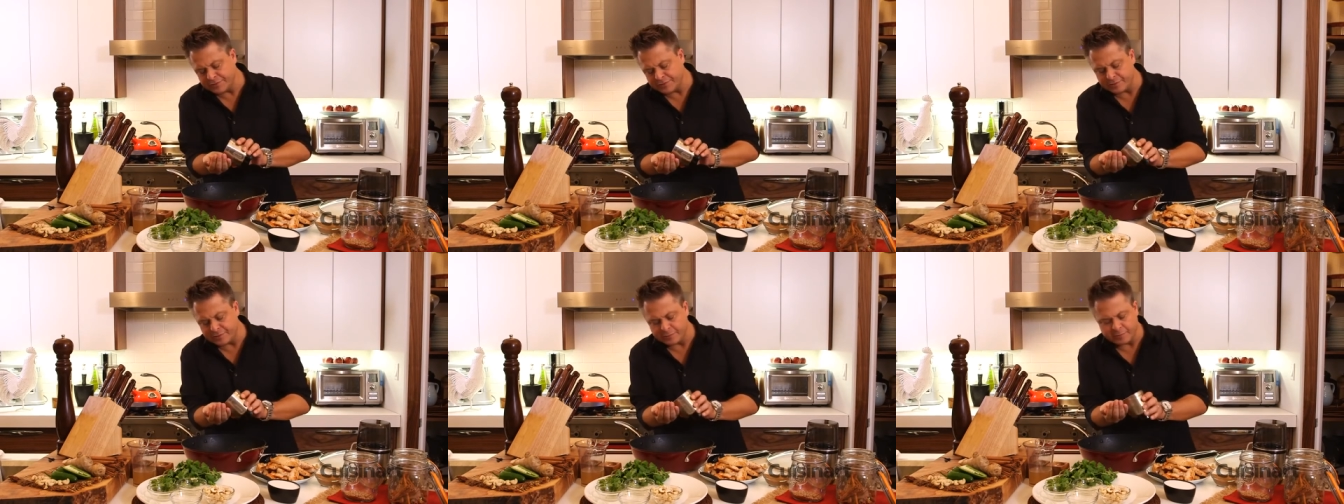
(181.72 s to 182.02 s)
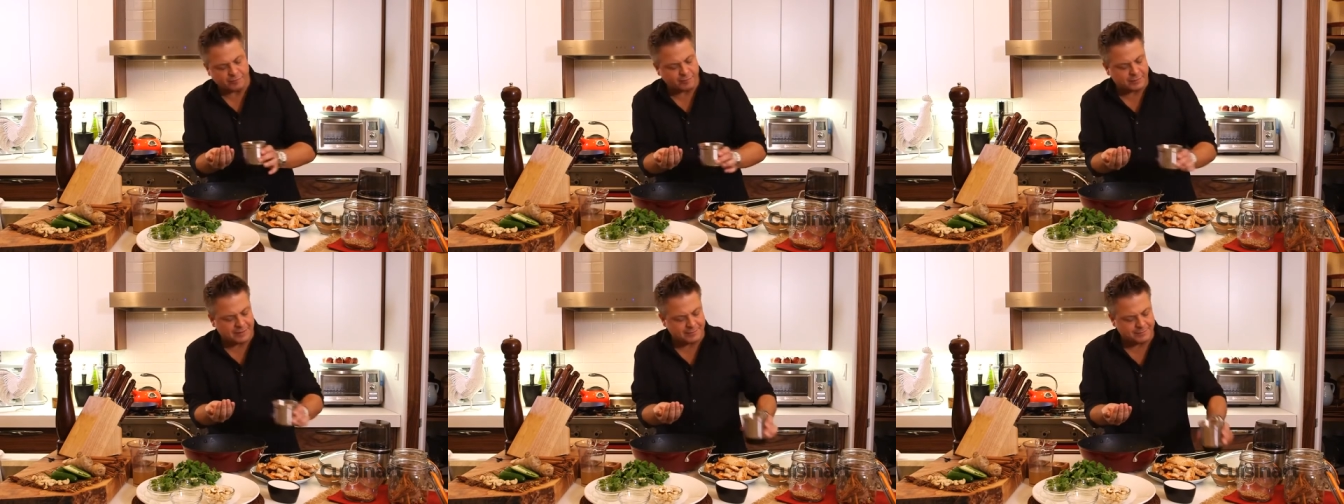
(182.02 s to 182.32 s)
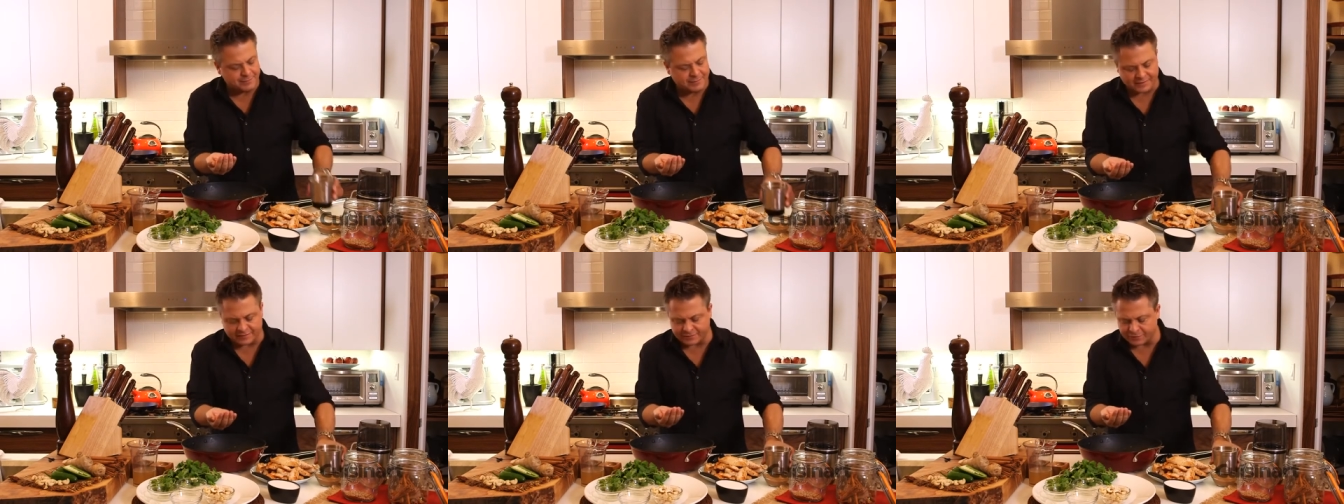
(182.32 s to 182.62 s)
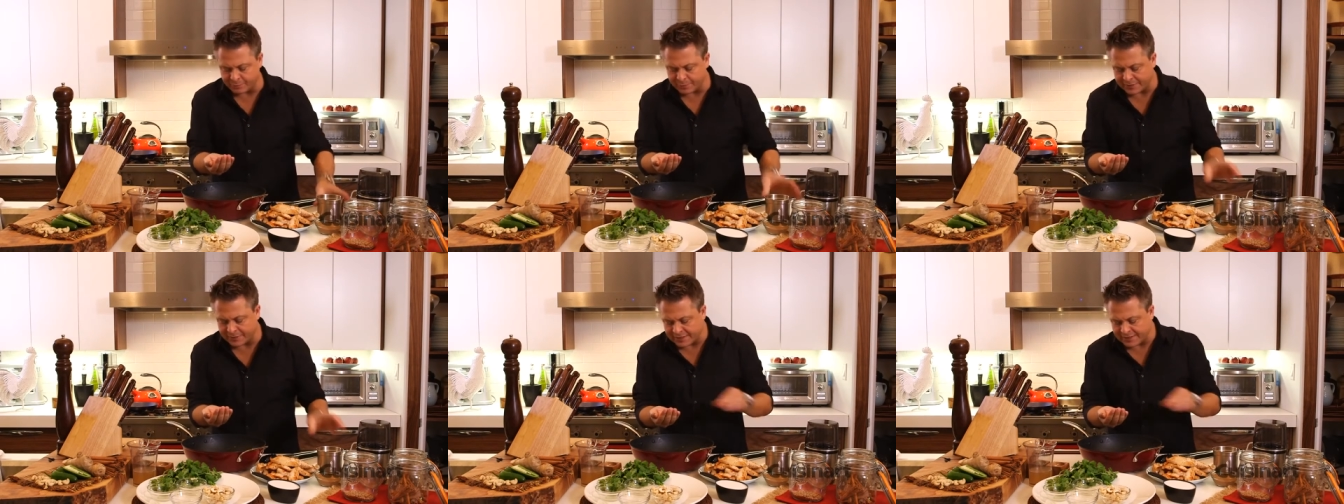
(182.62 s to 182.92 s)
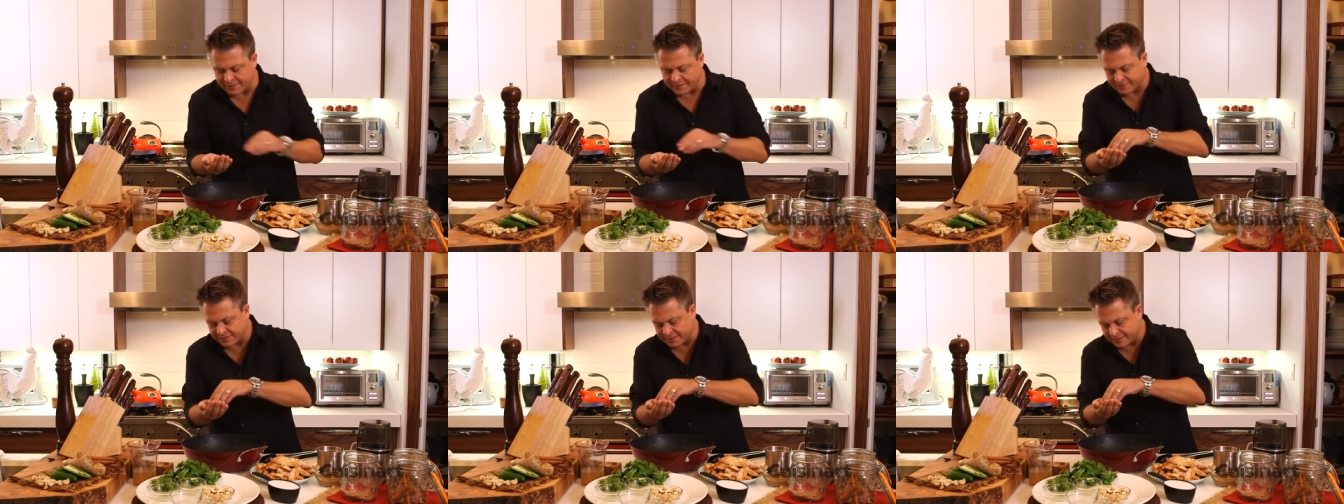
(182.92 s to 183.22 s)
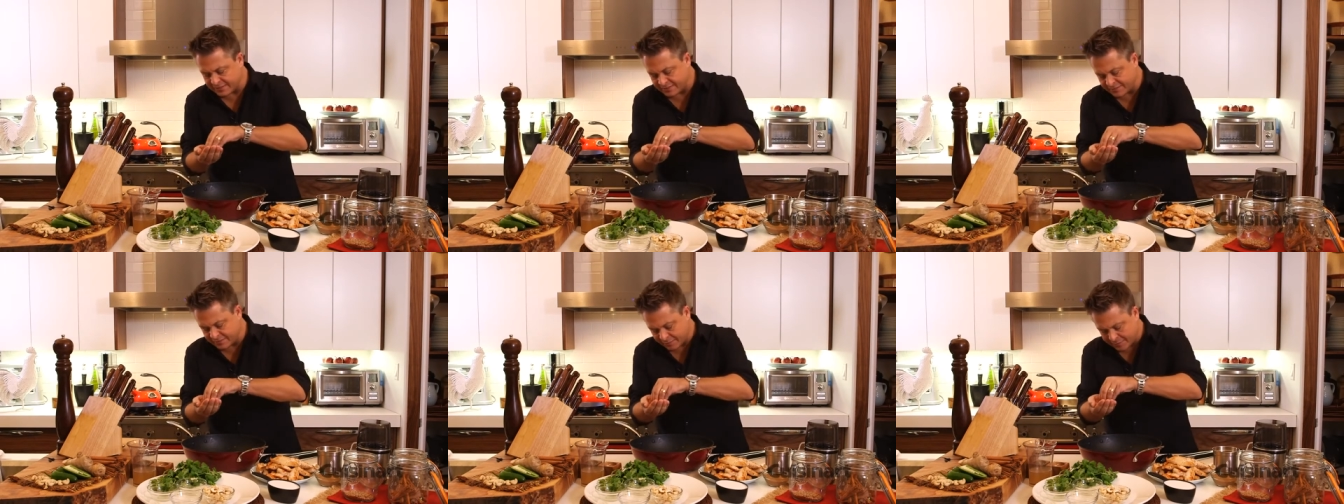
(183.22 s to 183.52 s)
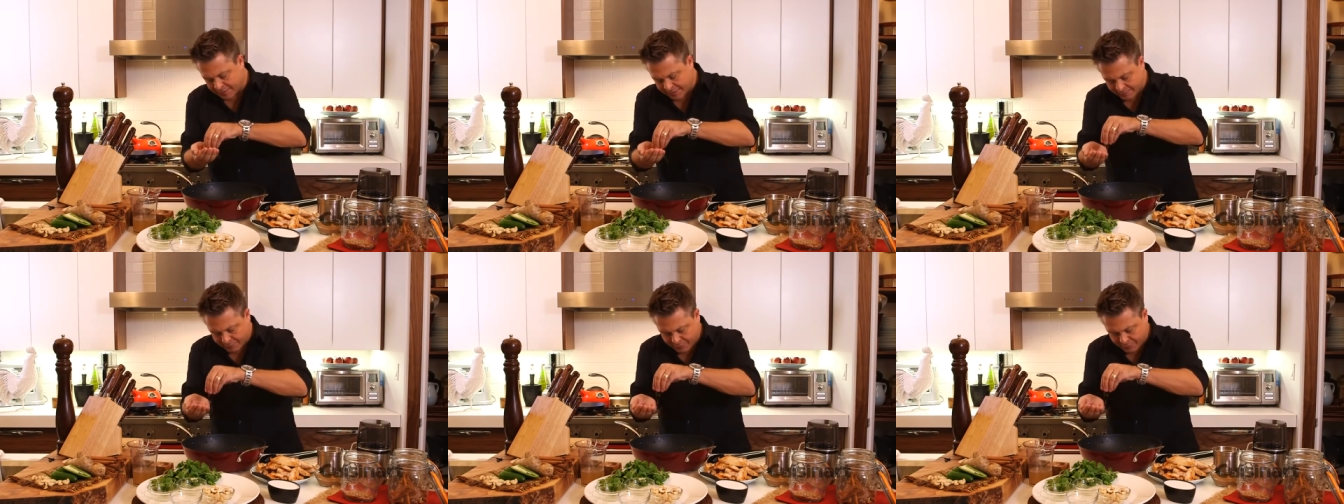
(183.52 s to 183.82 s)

some of my mixed spice in, some of that